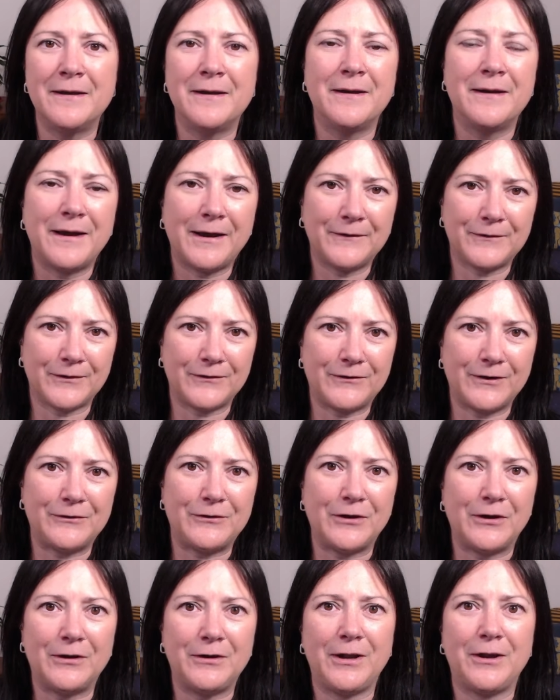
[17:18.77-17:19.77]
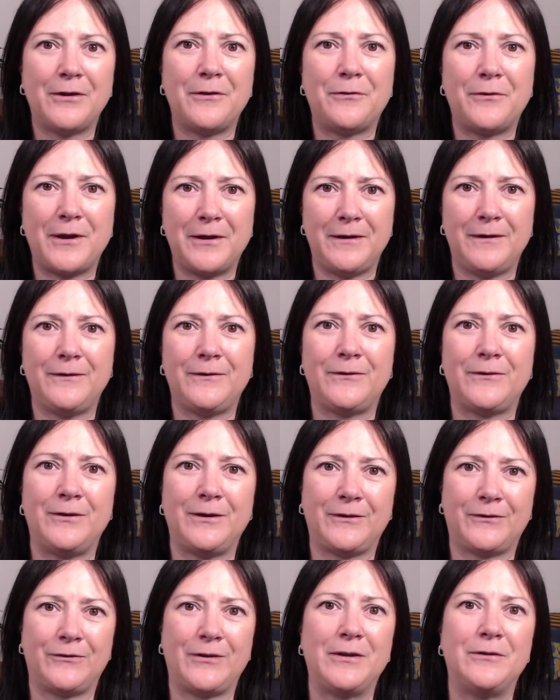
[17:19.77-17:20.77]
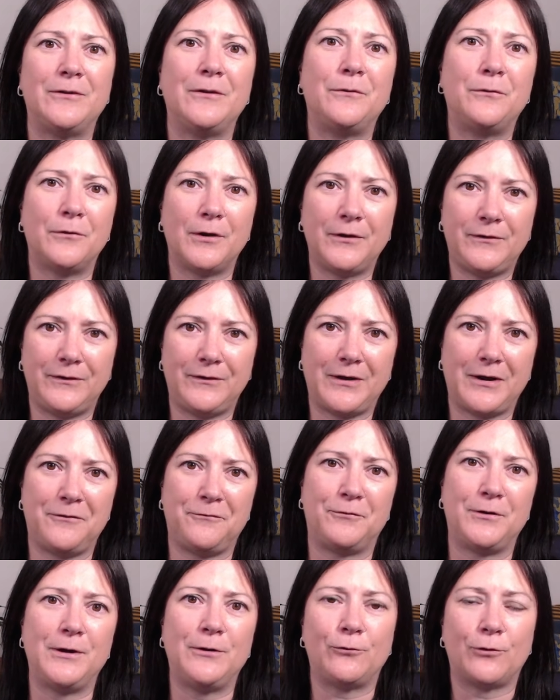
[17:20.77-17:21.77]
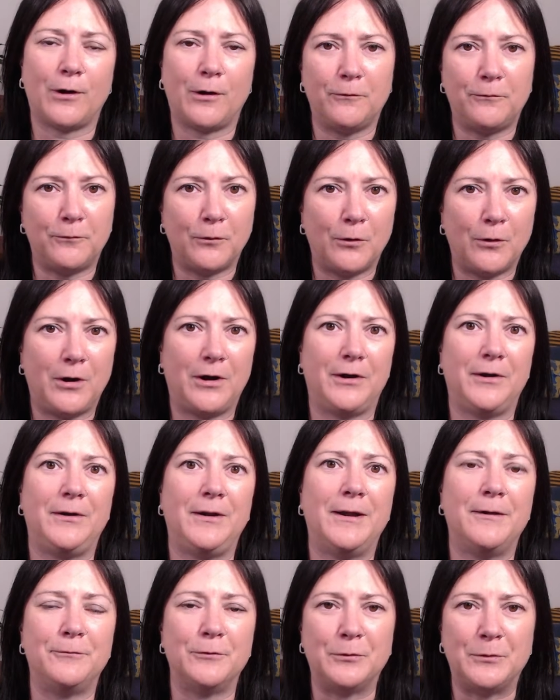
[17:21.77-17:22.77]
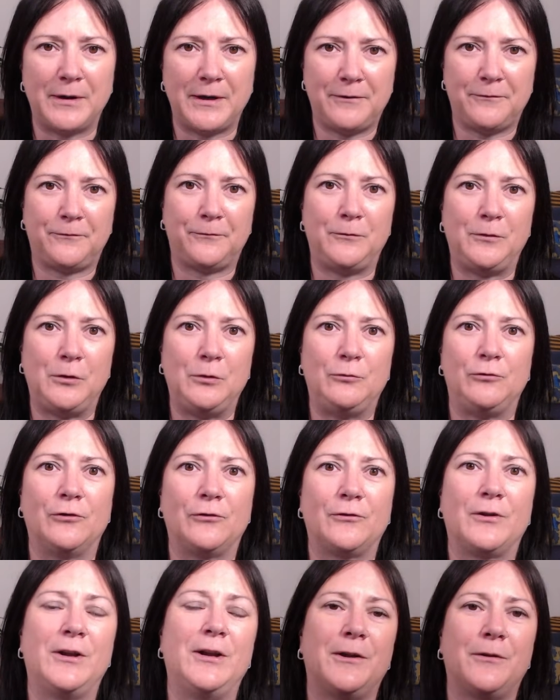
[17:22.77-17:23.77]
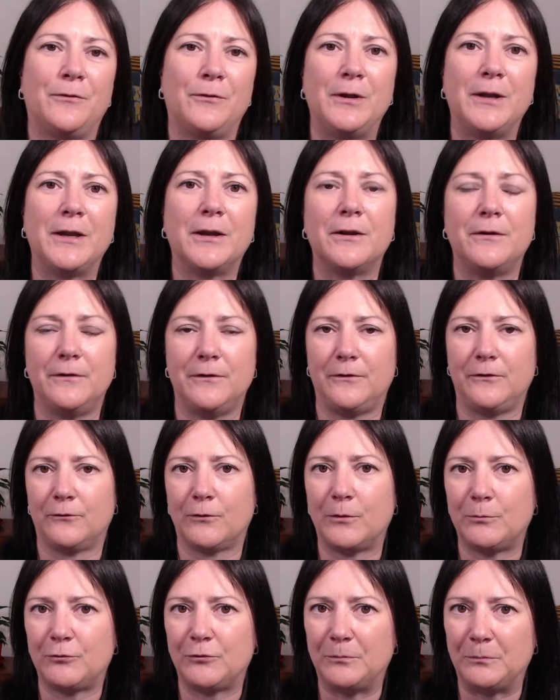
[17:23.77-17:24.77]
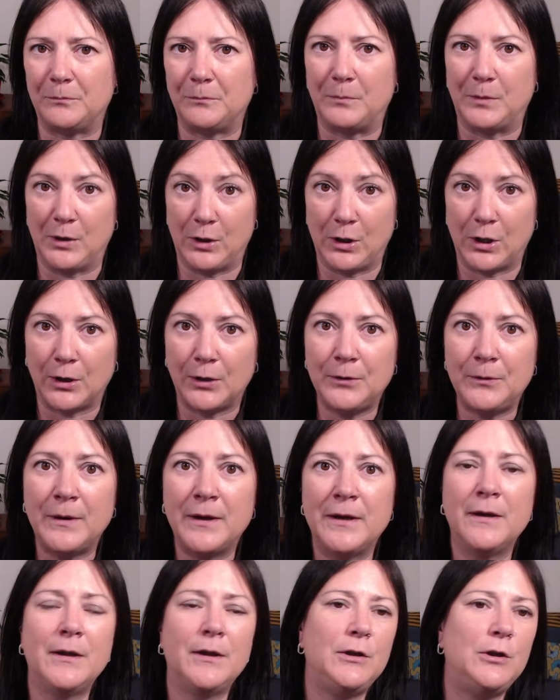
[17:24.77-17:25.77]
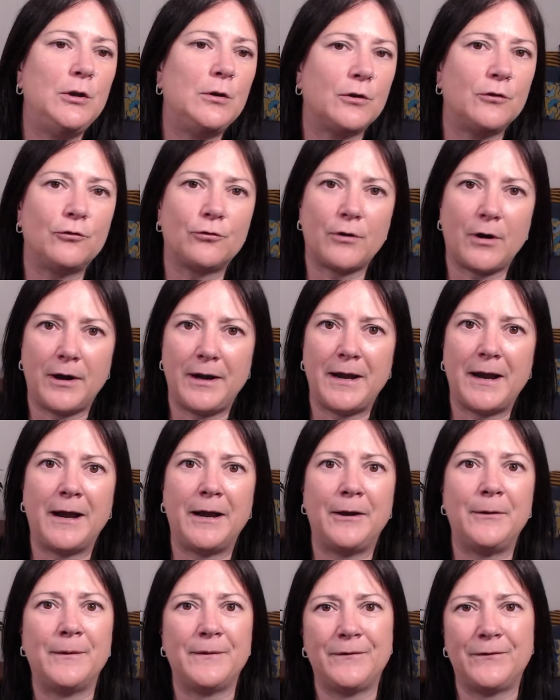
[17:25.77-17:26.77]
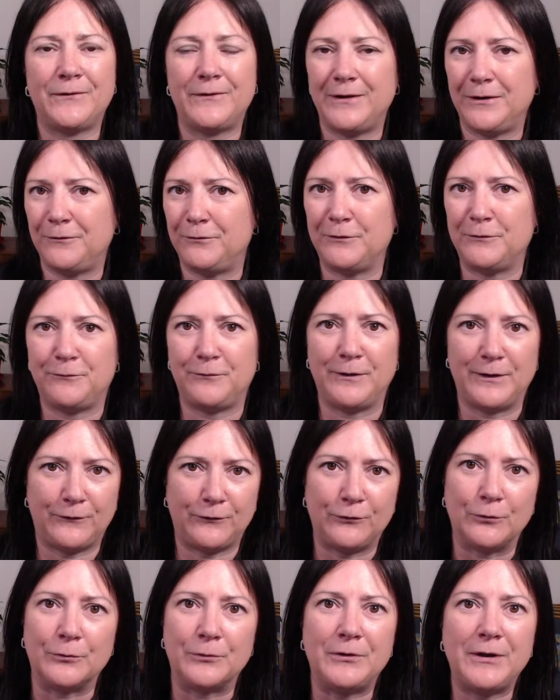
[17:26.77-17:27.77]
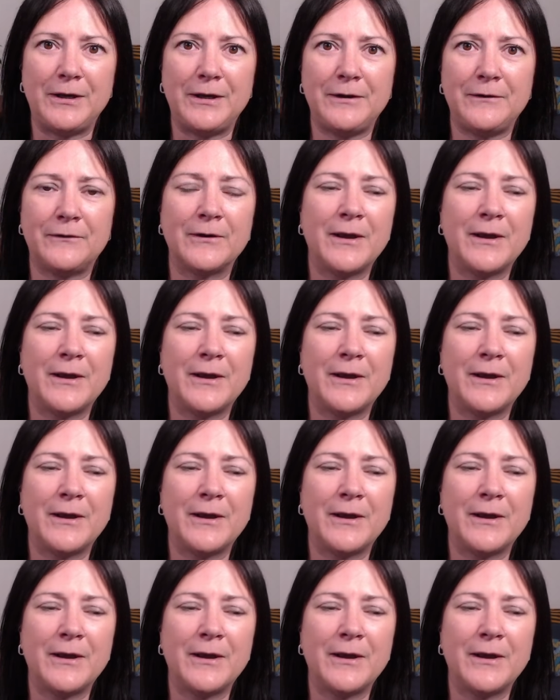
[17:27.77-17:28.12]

As I said earlier, there is an extended 30-day free trial for GoHighLevel. If you just click the link in the description below, you can try it out and see if it fits your needs.